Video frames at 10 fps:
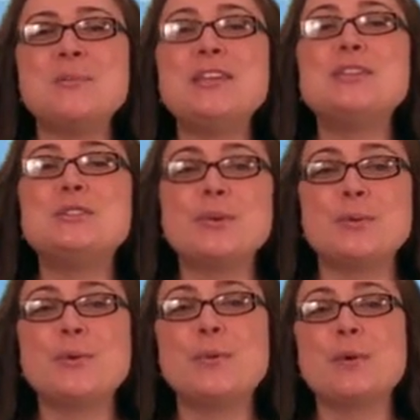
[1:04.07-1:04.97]
many
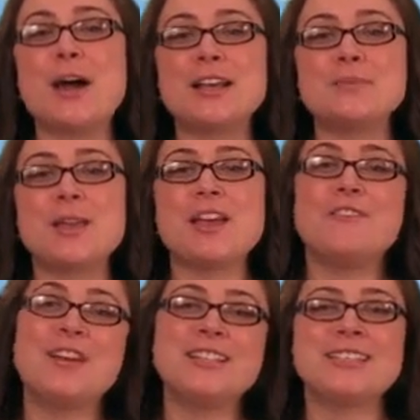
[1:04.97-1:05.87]
super cool products being
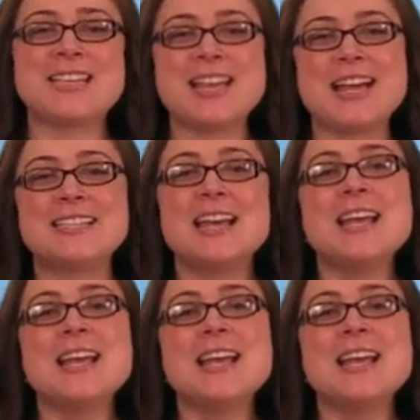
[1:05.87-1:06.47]
unveiled at CES,